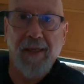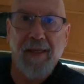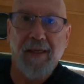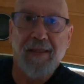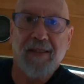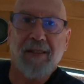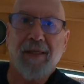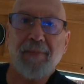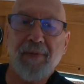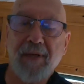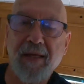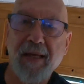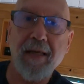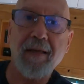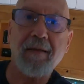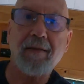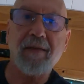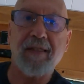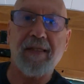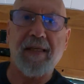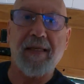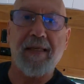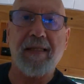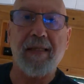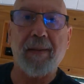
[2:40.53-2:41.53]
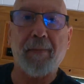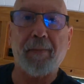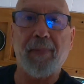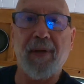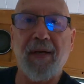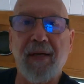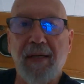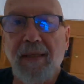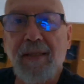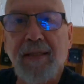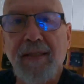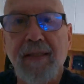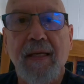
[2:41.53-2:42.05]
something else in the
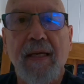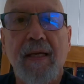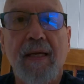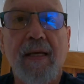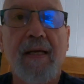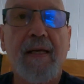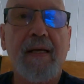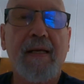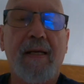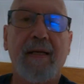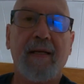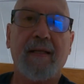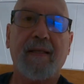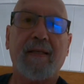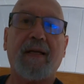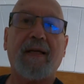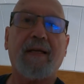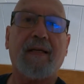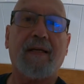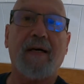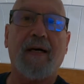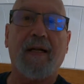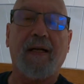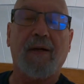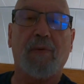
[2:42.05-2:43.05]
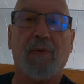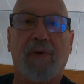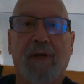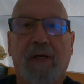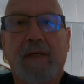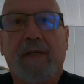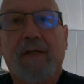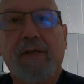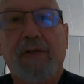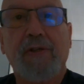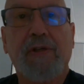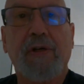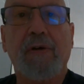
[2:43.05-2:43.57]
bus that I kind of
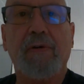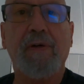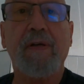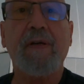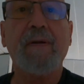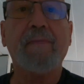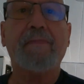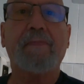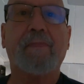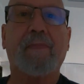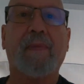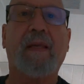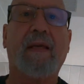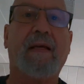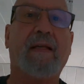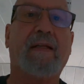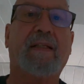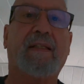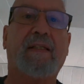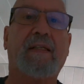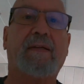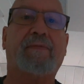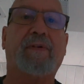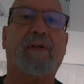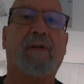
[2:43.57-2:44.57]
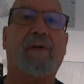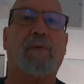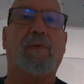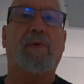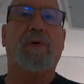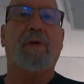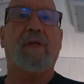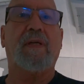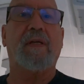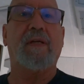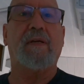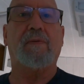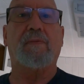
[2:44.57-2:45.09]
wanted to show you and see if it'll
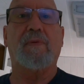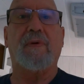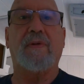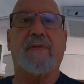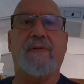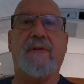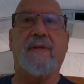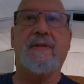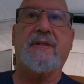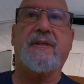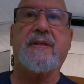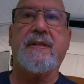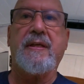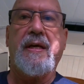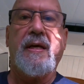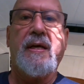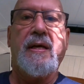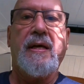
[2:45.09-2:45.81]
work here with this